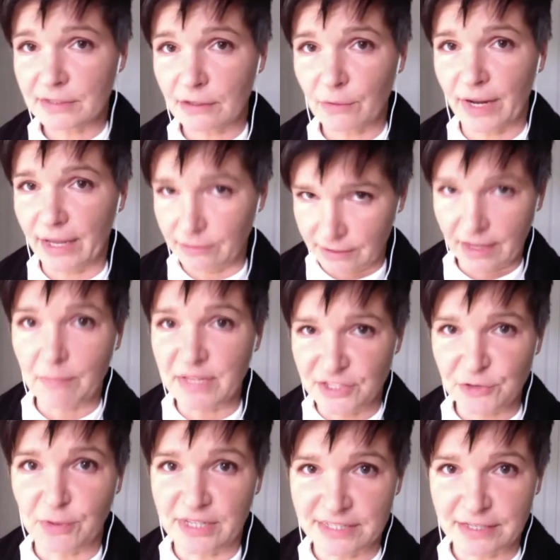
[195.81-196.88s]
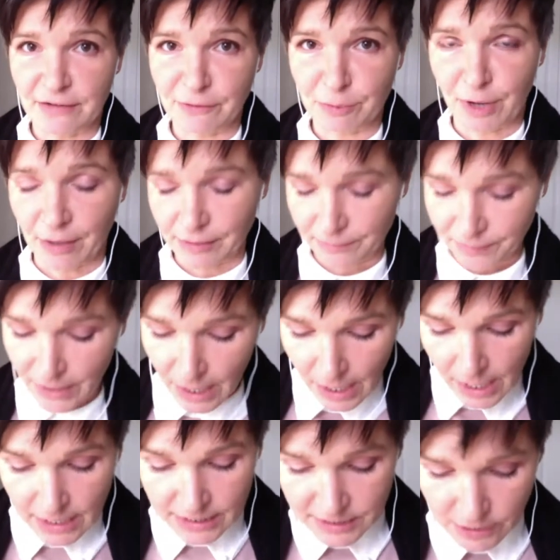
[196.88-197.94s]
So one of the things that
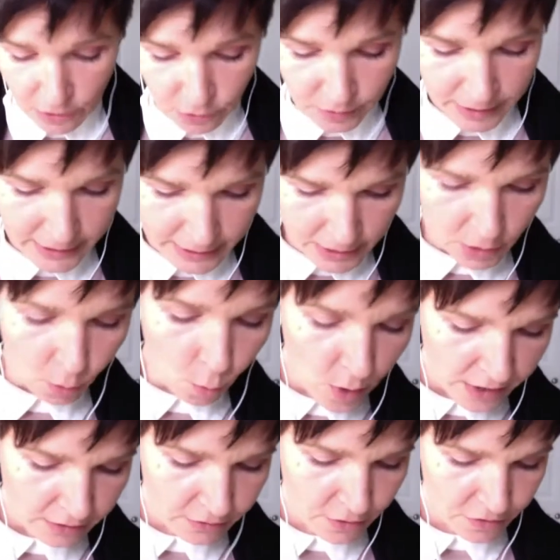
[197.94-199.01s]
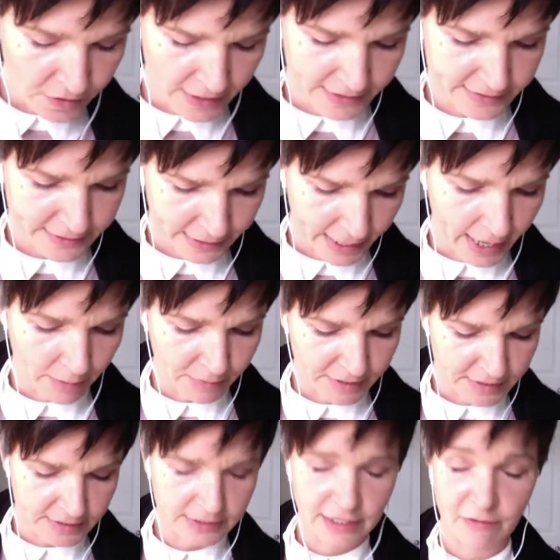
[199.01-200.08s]
happens, and I've been talking about this throughout this week, is